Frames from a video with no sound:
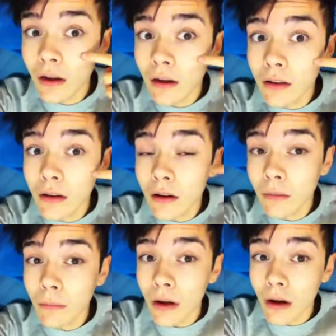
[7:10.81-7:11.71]
I think
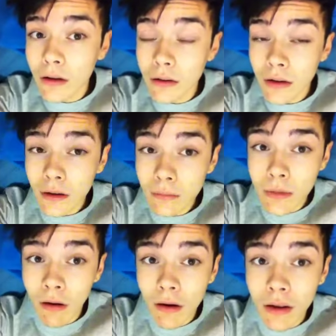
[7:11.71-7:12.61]
I'm, I think I'm
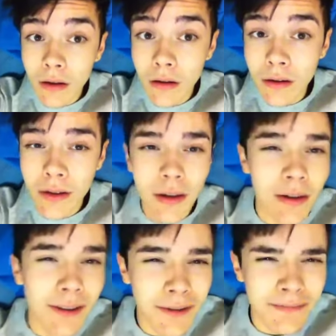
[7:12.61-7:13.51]
tired. I
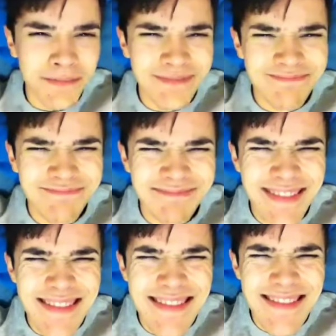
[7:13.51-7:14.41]
don't know.
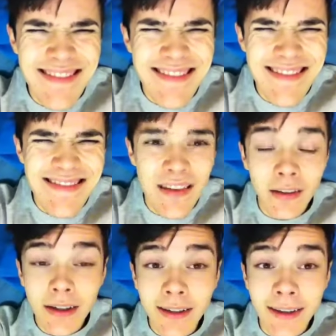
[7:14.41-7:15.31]
Mm,
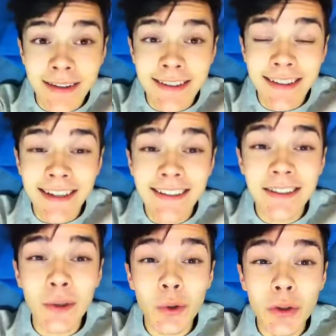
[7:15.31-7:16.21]
okay, see you
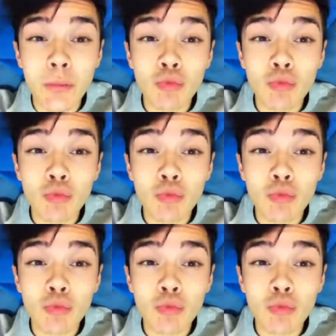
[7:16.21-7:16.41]
guys. Good.